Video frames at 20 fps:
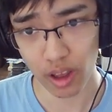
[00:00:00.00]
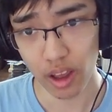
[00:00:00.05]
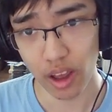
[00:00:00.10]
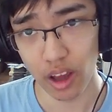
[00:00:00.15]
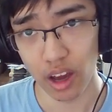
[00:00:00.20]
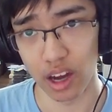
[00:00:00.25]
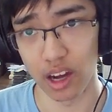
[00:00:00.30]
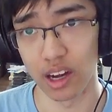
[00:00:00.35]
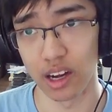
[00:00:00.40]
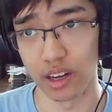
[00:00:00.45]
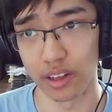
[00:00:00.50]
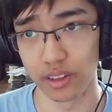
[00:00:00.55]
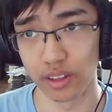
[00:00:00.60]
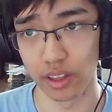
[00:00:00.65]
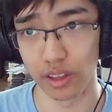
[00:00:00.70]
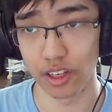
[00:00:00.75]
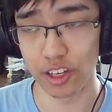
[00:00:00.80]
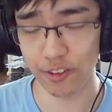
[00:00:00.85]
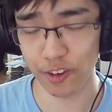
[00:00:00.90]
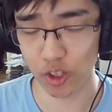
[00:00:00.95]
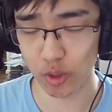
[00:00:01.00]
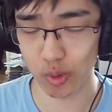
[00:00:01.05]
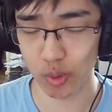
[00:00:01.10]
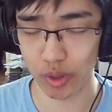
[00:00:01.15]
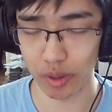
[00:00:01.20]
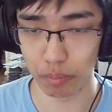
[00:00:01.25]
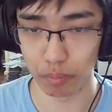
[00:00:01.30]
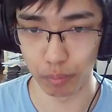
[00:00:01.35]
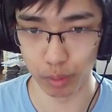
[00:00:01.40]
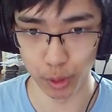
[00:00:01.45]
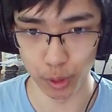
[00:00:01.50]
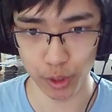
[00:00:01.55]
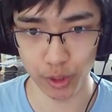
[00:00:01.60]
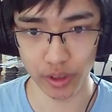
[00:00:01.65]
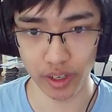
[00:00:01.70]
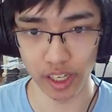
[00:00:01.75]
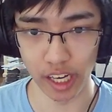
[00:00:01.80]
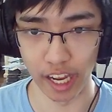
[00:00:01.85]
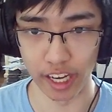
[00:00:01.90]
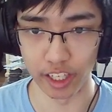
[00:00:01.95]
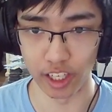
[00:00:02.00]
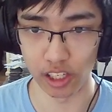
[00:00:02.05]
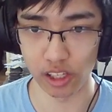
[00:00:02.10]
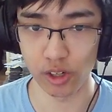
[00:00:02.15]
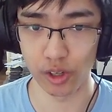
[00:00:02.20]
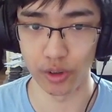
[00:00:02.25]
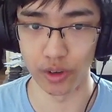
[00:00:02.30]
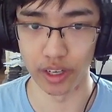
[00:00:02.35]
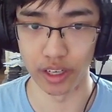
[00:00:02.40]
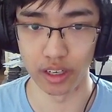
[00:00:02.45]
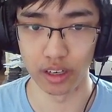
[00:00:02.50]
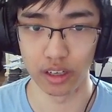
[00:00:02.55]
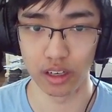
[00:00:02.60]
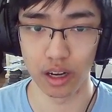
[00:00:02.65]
the difference between blue-green and yellow-green,